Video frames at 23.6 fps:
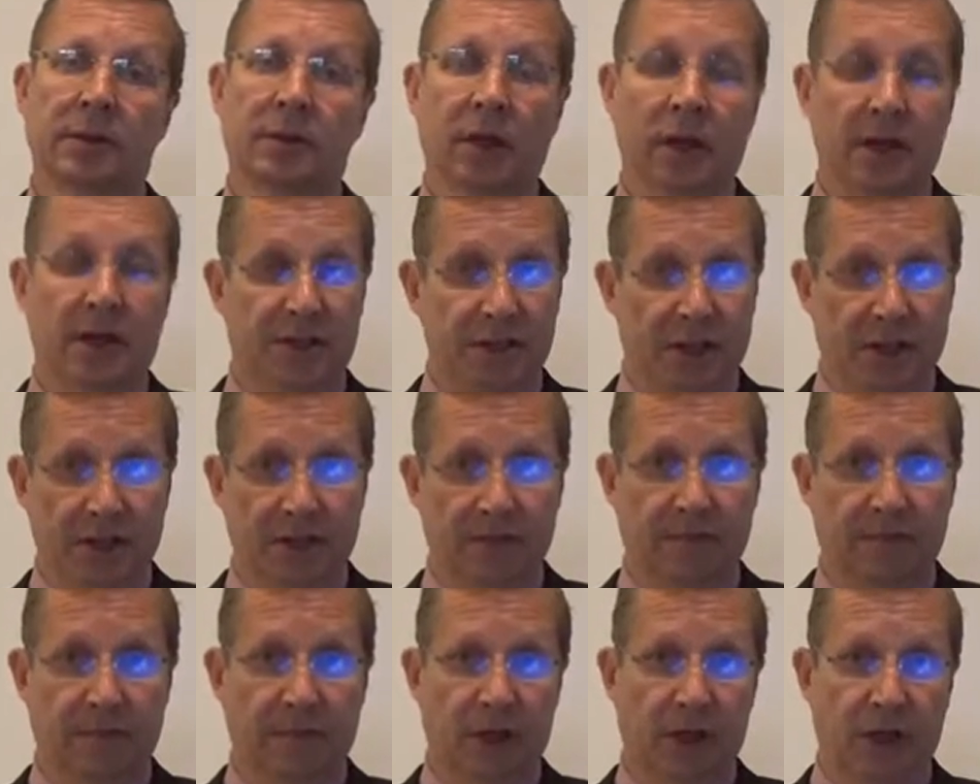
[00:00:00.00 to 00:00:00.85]

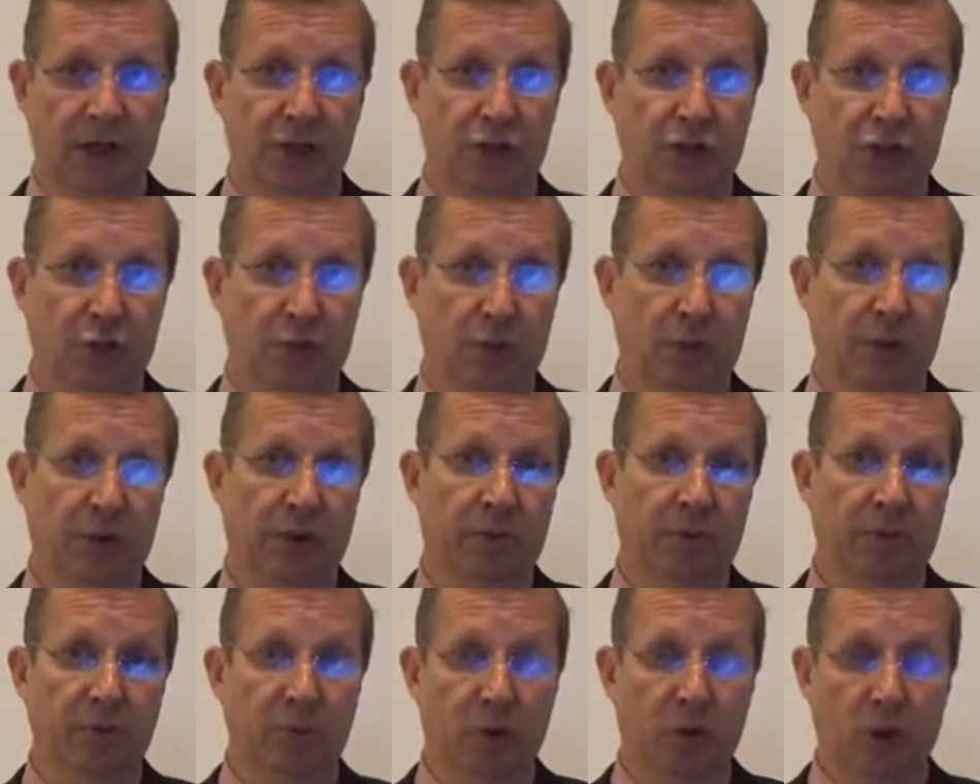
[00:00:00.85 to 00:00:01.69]
identifies you in
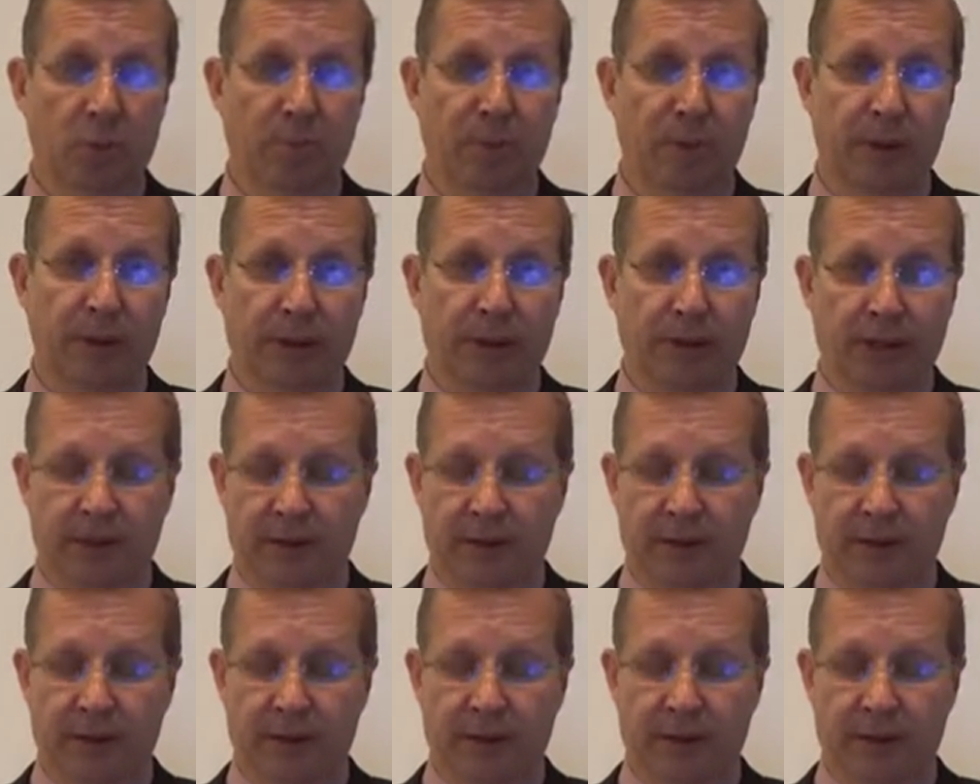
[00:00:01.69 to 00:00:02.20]
the property.